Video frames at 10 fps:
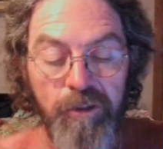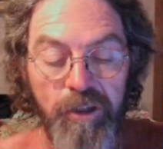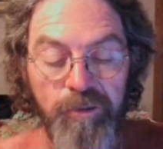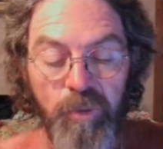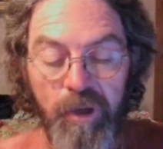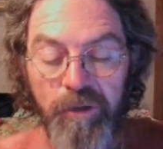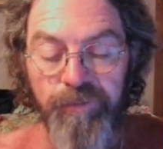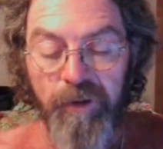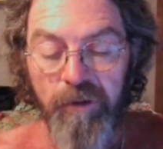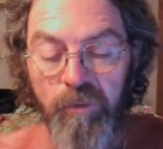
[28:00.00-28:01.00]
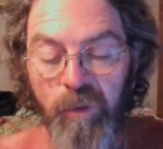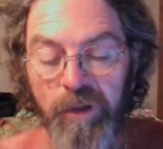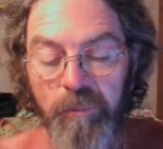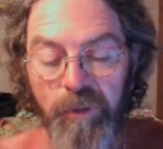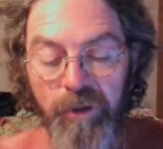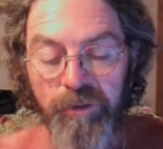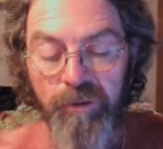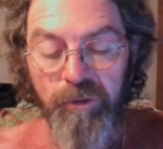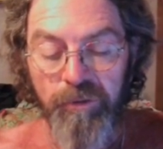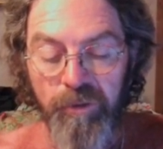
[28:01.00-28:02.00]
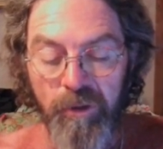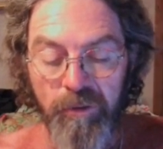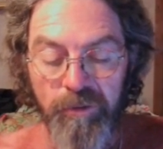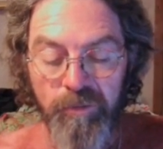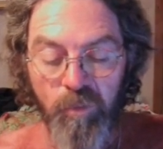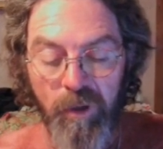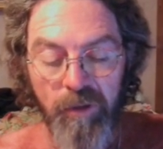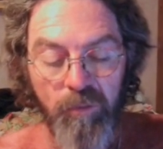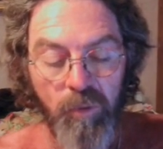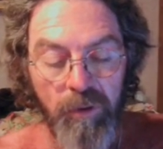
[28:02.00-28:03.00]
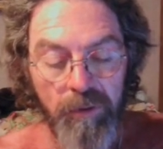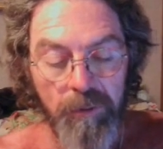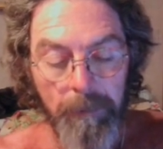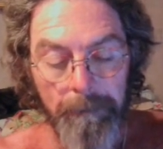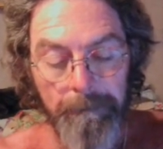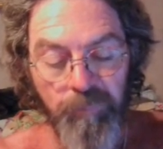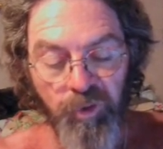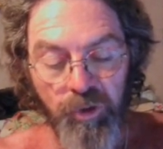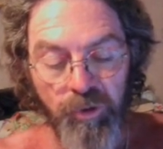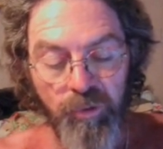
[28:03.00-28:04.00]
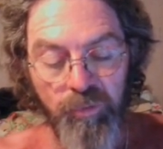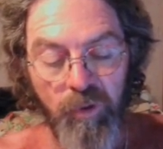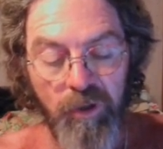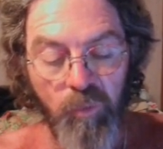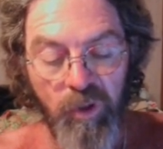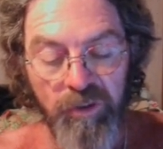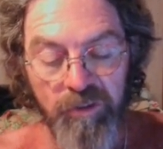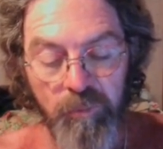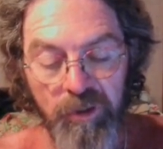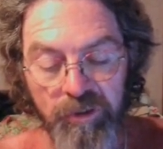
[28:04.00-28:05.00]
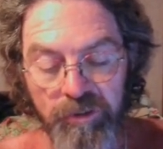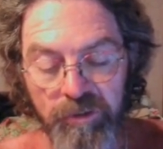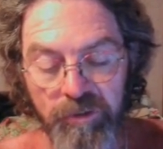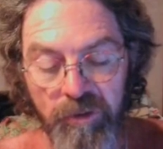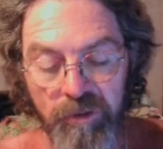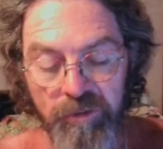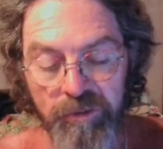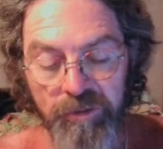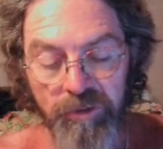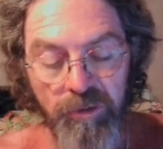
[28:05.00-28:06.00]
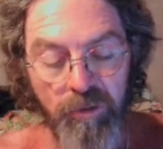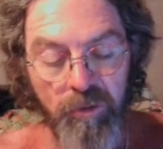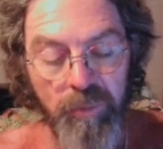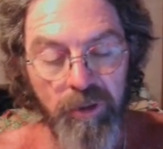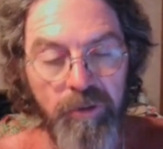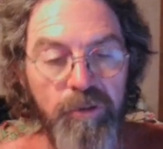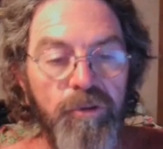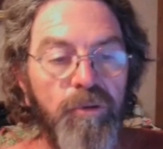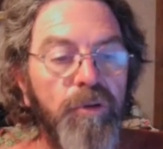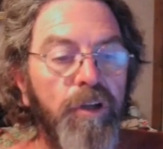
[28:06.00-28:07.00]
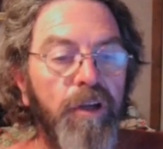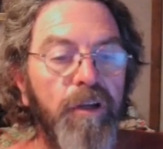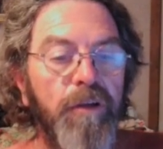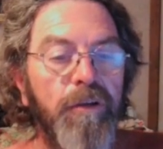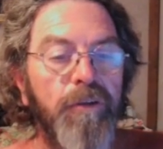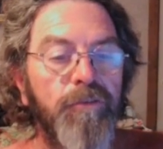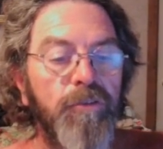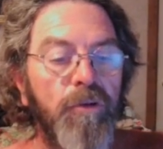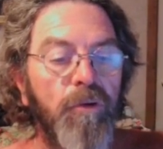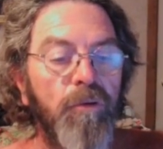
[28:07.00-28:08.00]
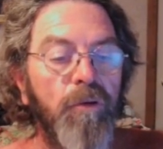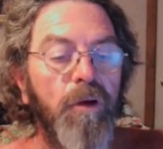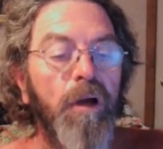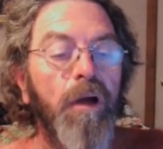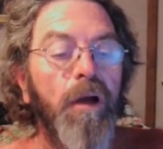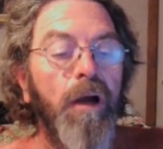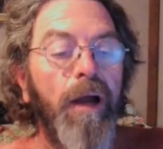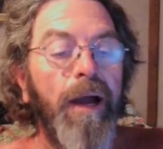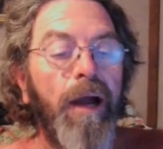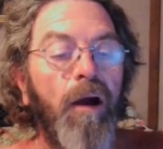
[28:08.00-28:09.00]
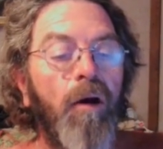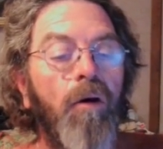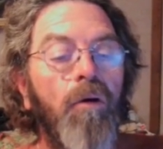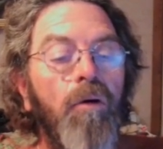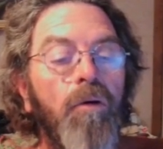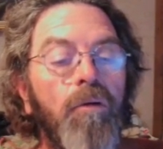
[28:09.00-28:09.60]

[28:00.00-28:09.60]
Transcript: Today's writer found a way to minister to others while at work. Do you find ways to minister to others as you go about your day? And if so, how?